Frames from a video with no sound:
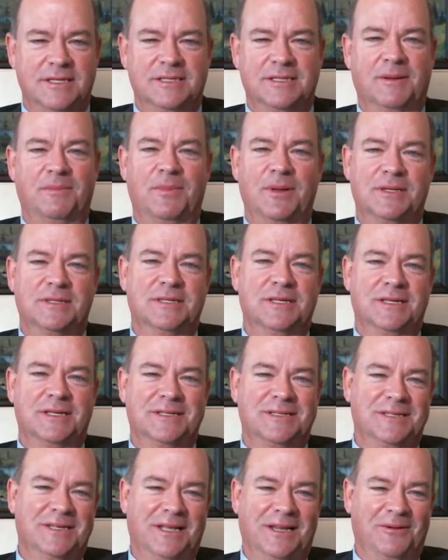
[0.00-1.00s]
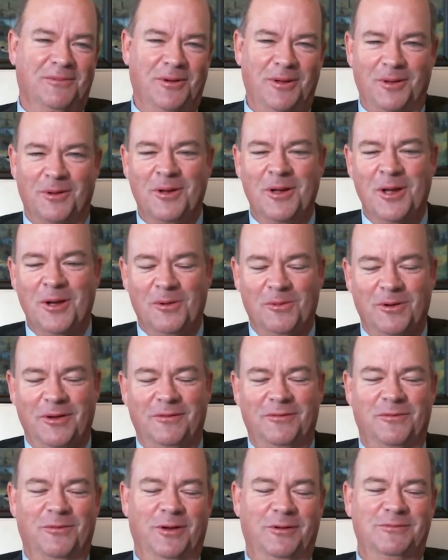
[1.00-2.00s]
a business, and
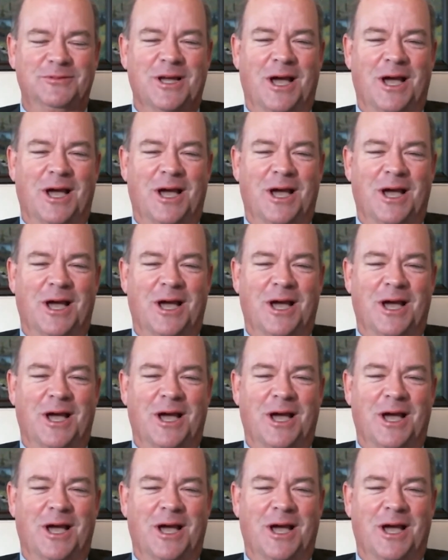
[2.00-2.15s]
we've